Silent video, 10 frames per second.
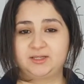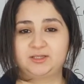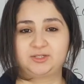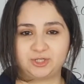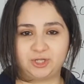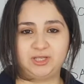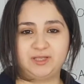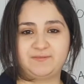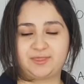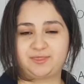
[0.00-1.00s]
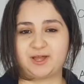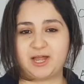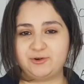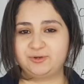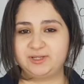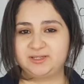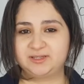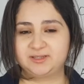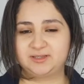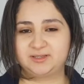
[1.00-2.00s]
So if a
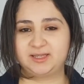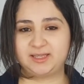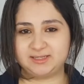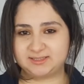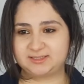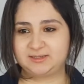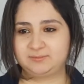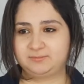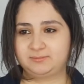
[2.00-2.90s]
thyroid is